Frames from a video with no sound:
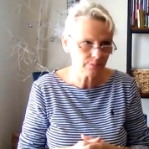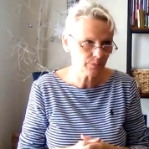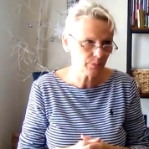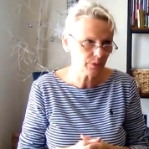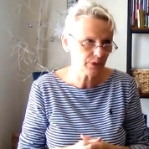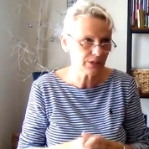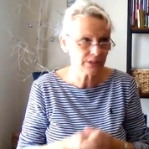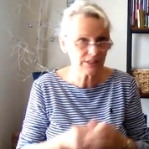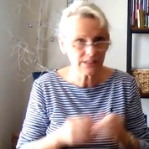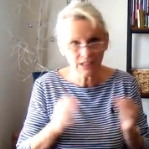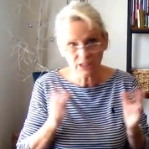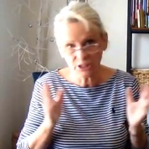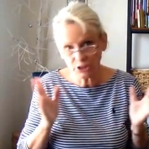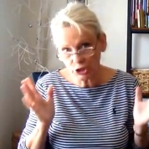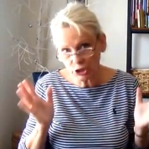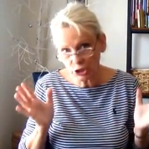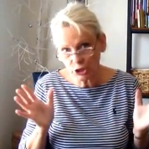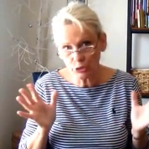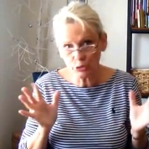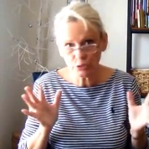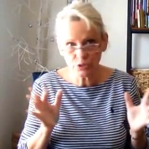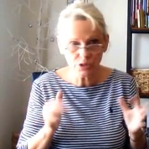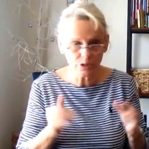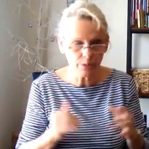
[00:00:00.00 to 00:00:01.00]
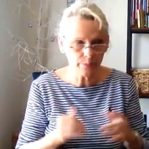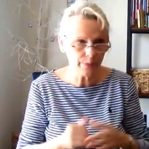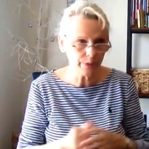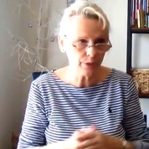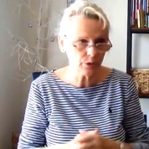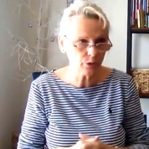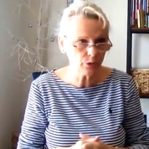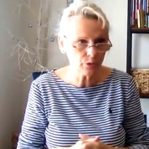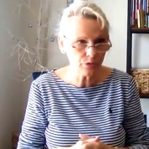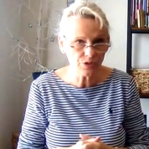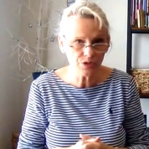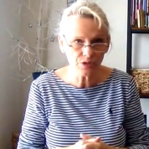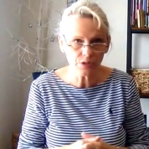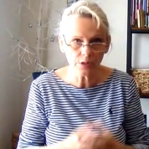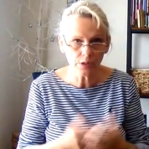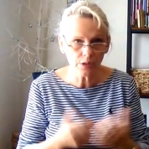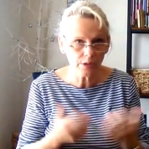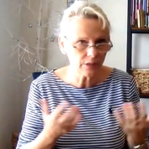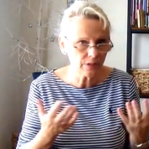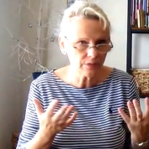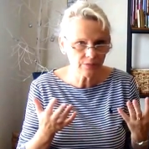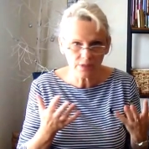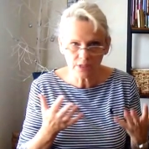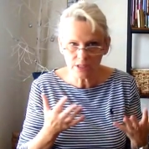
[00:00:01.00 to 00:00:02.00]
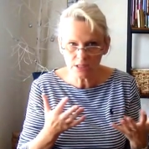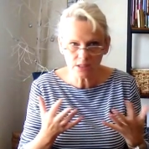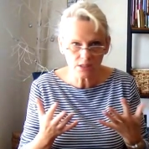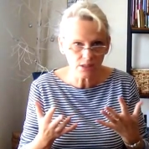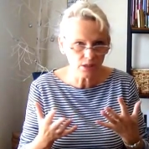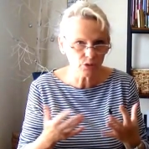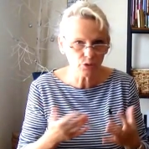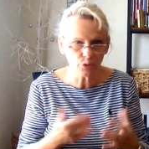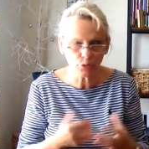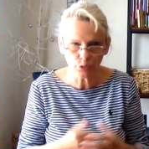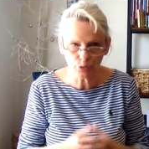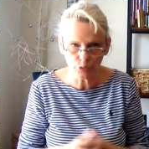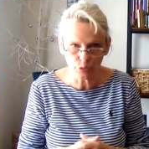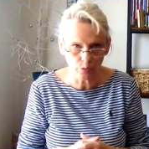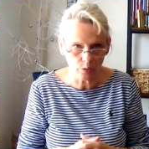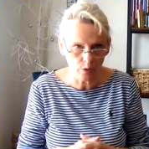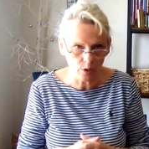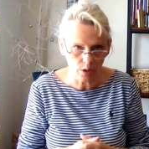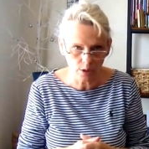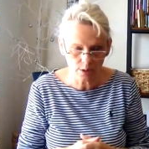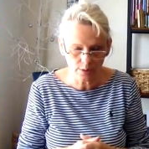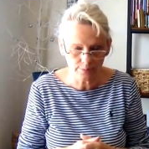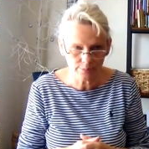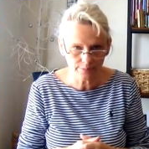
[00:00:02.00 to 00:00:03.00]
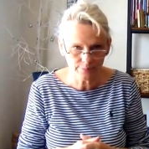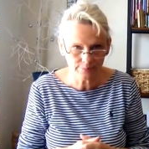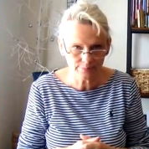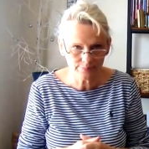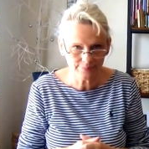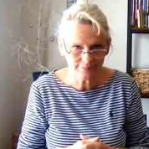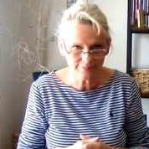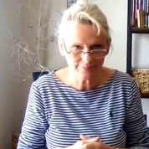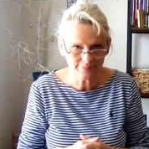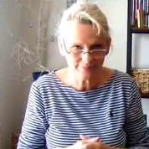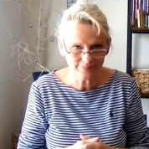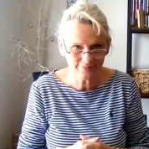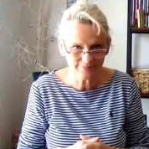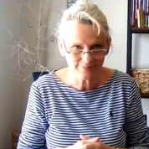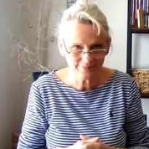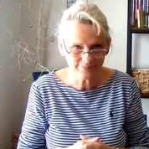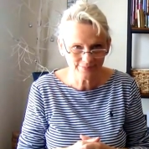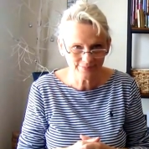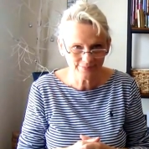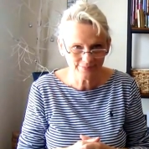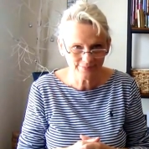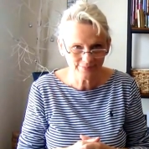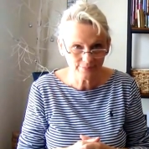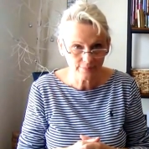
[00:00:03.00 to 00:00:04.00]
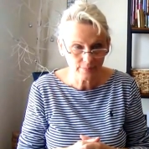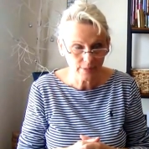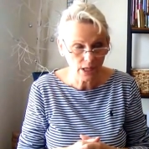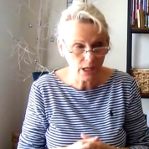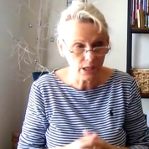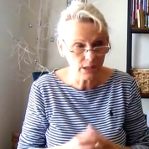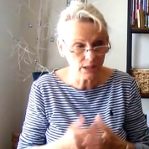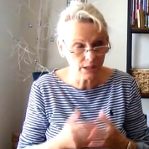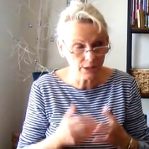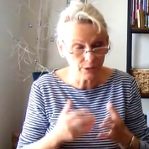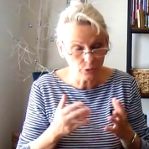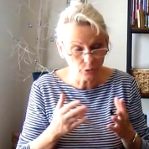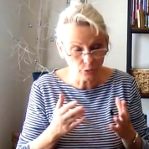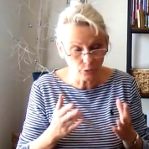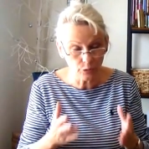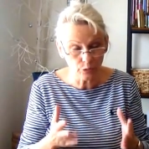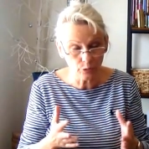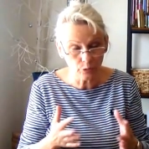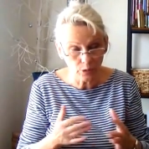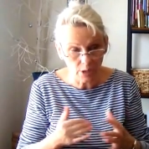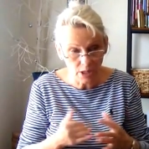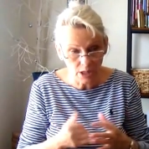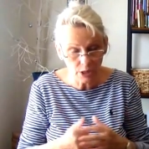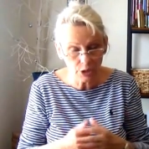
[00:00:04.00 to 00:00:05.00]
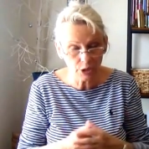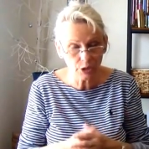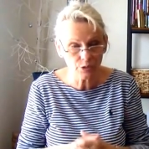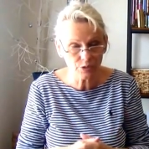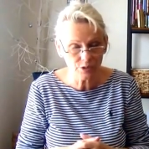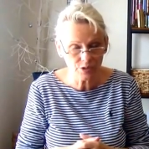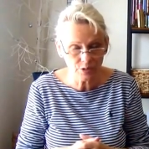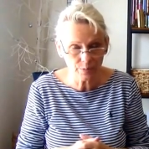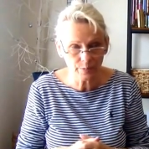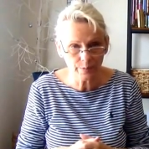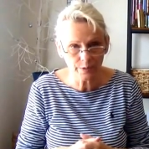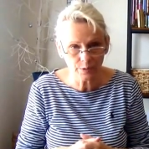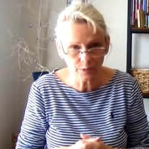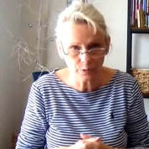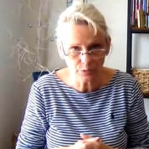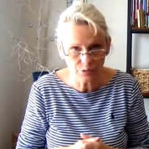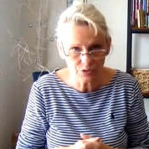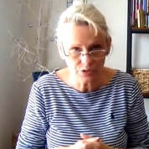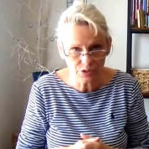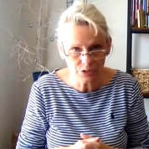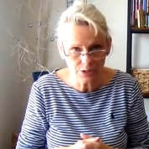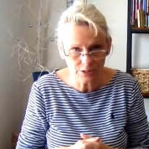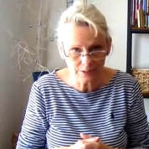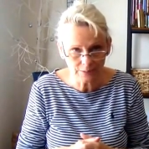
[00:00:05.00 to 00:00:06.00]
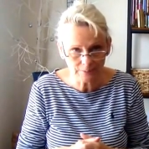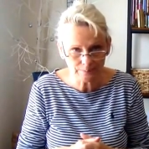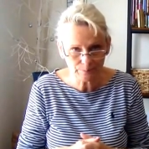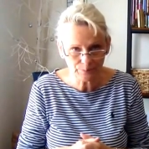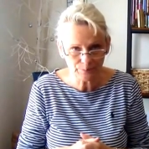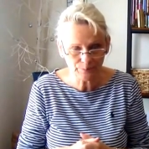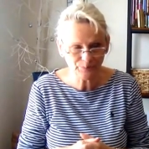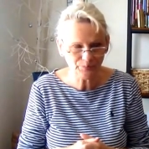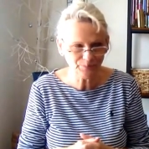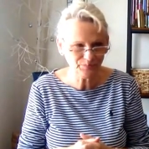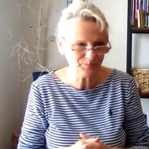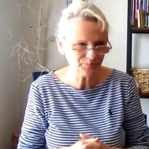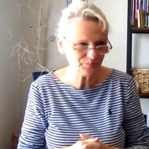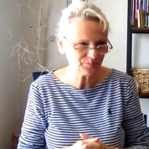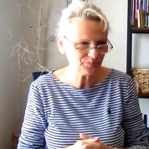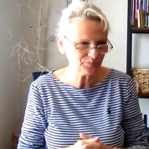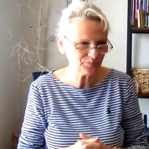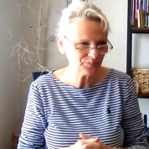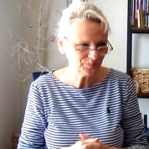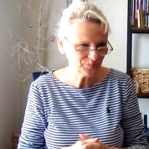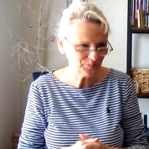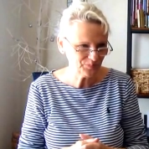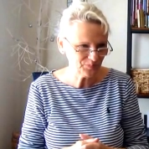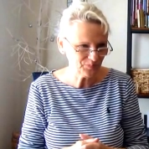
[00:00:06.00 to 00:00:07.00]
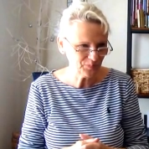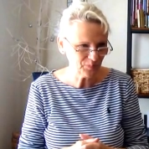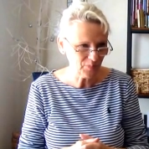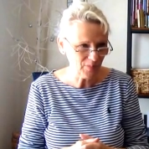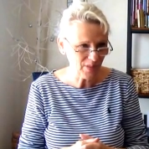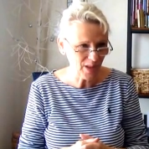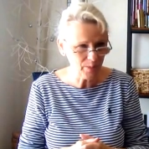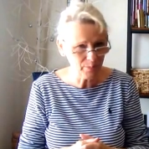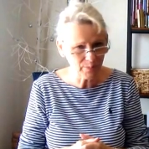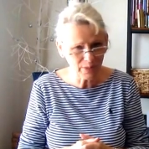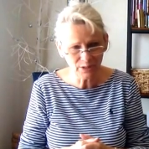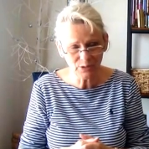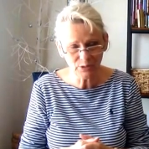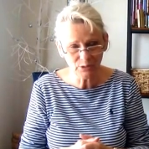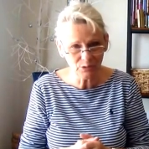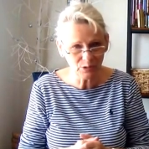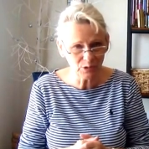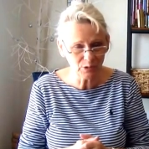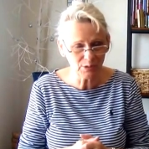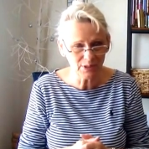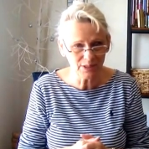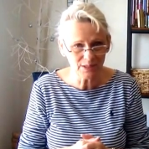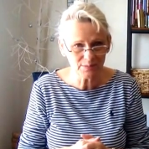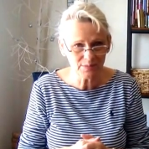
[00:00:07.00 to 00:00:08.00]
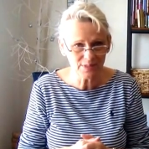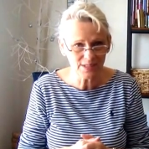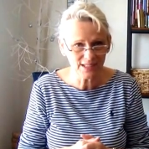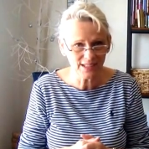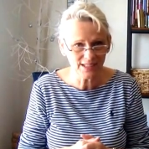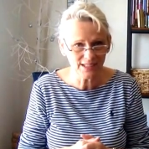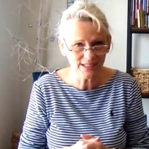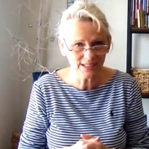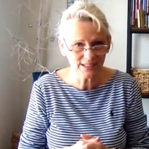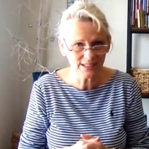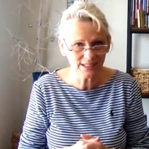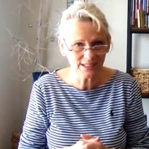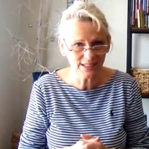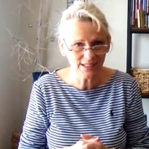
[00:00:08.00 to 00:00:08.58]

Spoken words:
Pretend cutesy patootsy if that's not who you are. And I know you are cutesy patootsy, but you know what I'm saying.